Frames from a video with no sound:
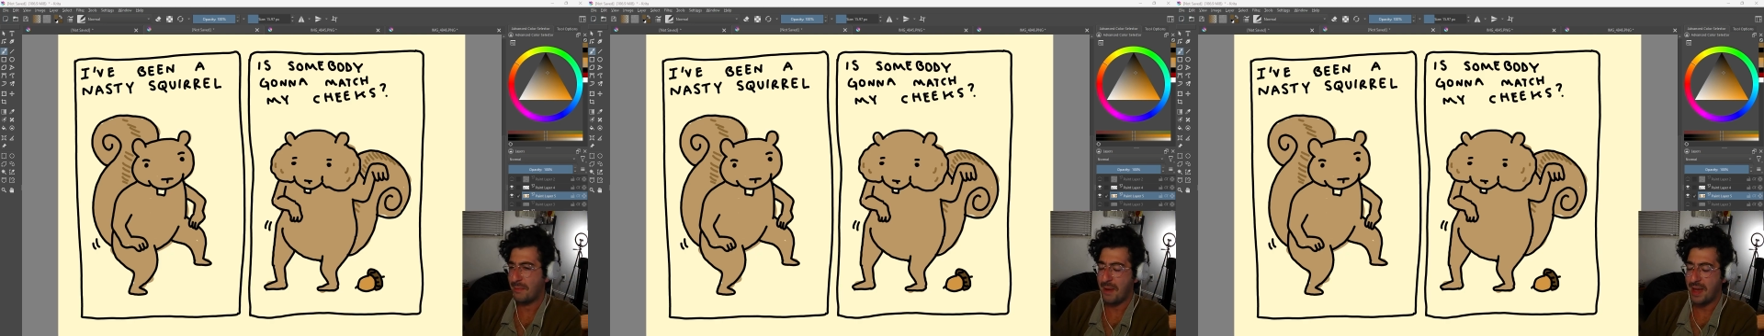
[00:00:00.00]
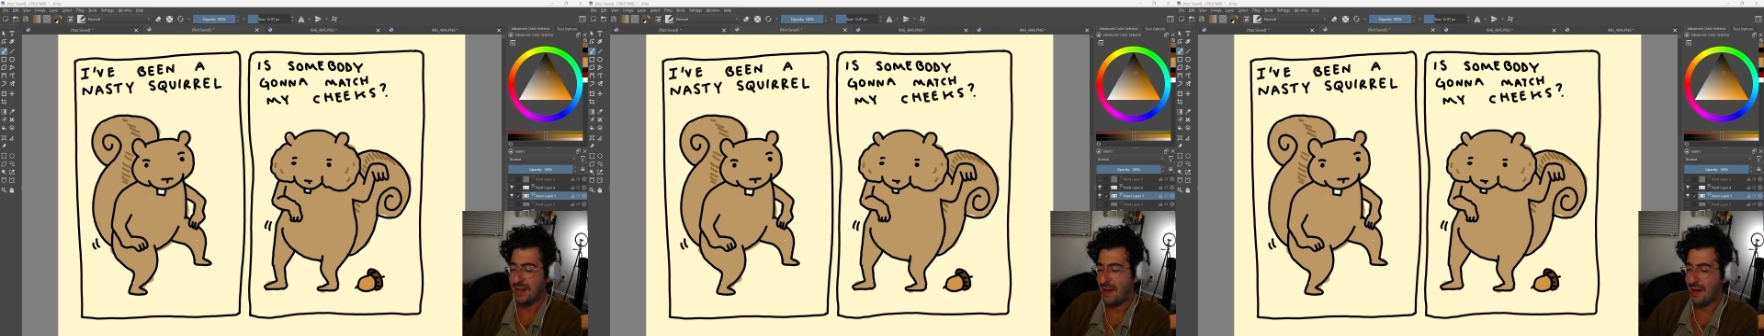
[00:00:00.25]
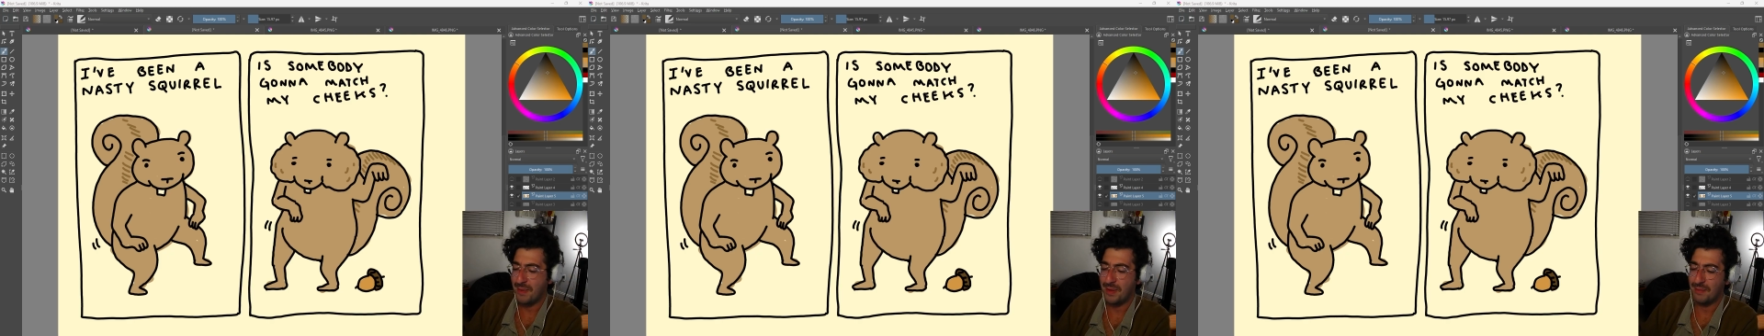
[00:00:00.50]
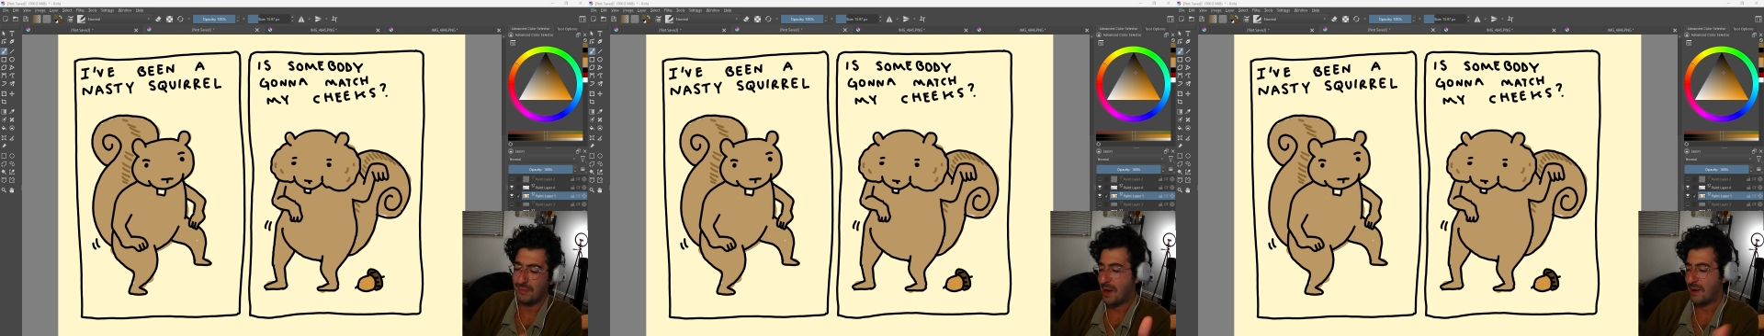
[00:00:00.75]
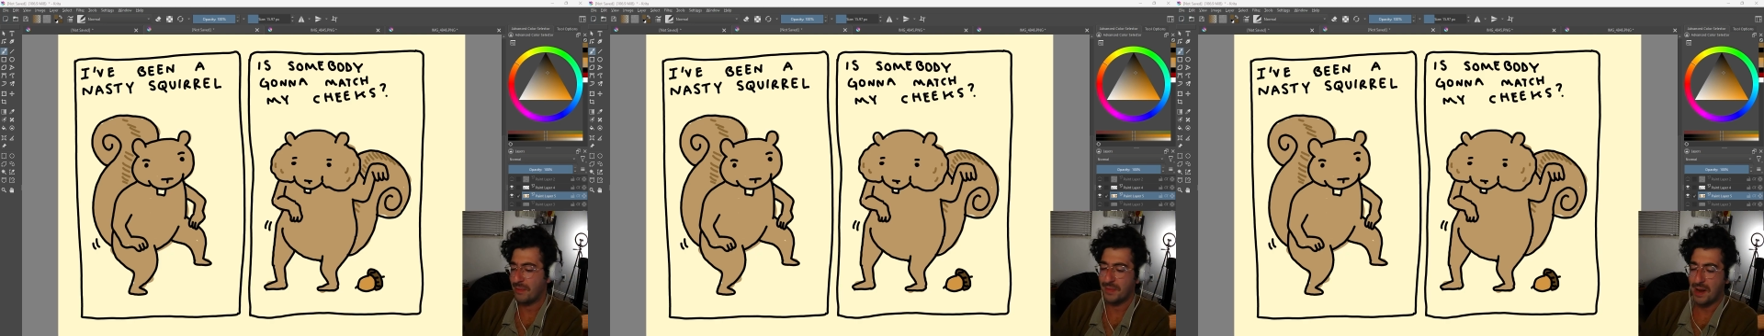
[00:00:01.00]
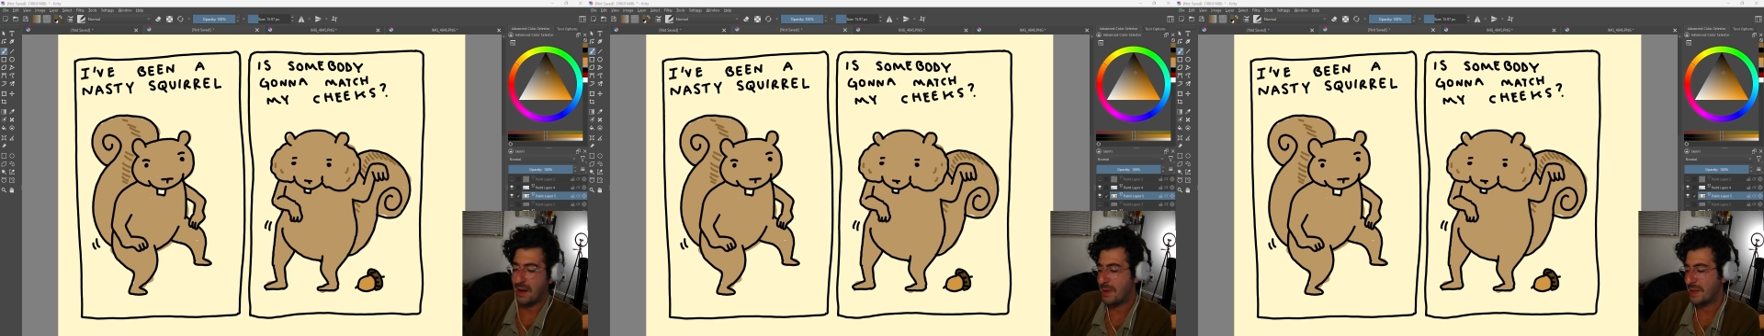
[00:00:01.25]
my
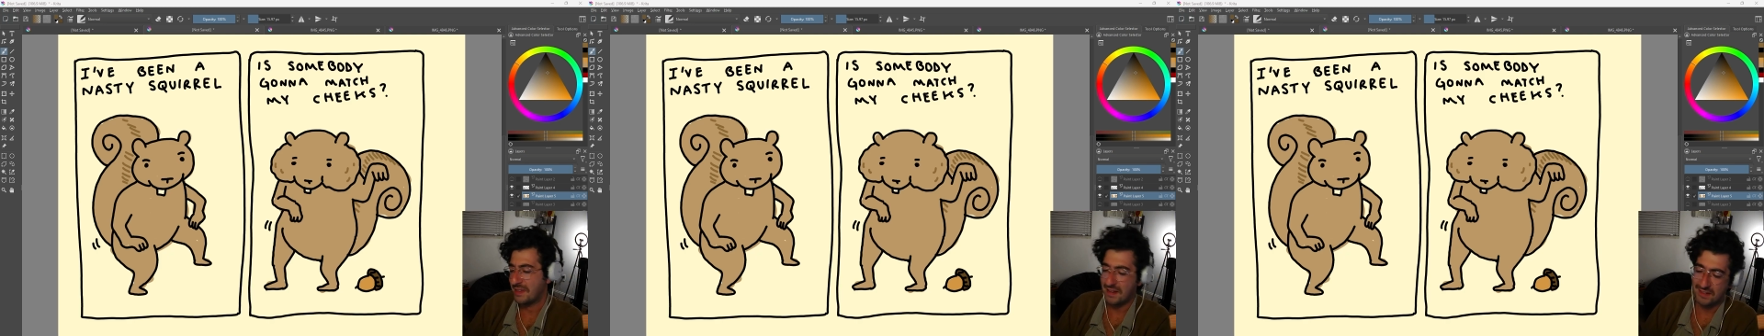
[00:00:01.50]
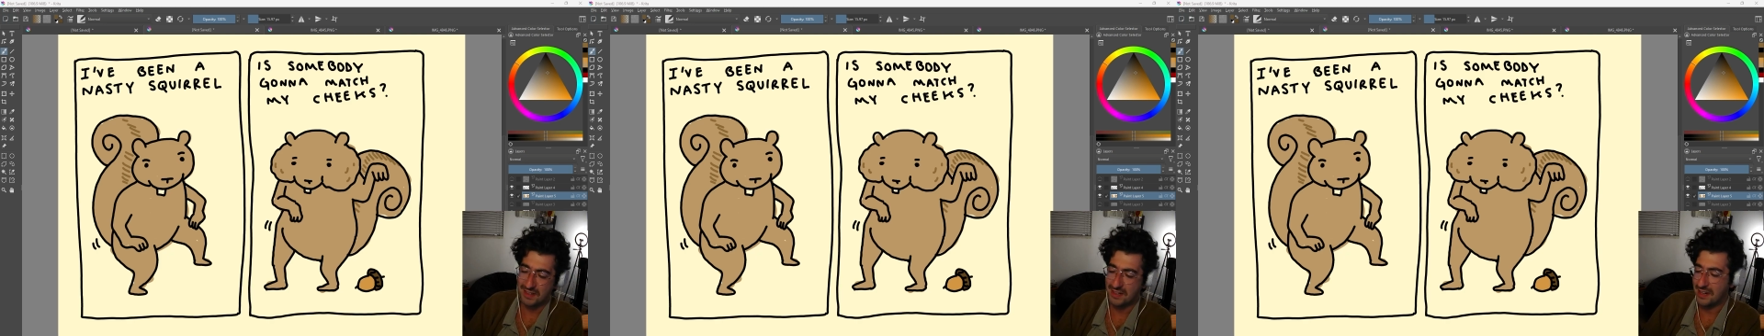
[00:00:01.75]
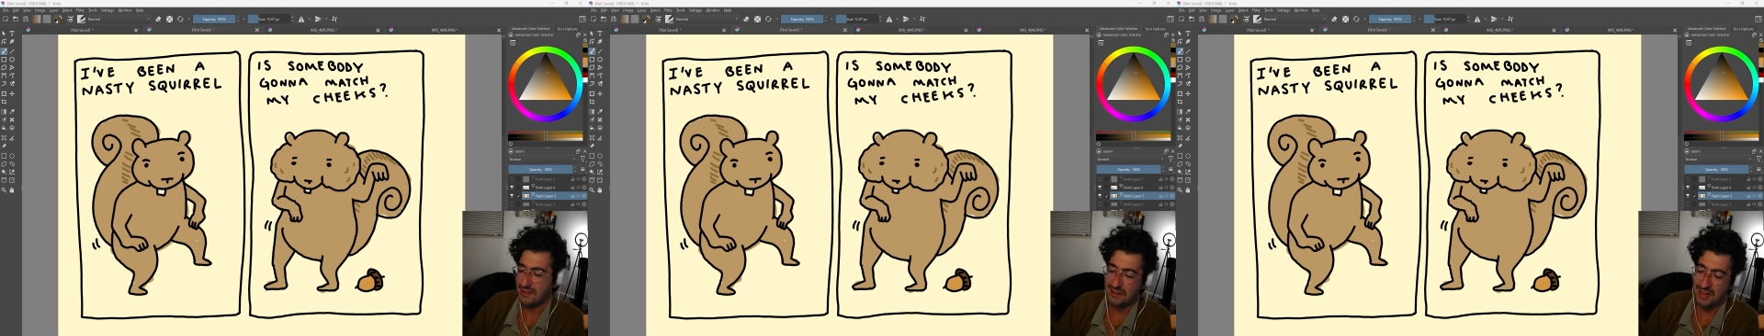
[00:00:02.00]
comment section, then you need to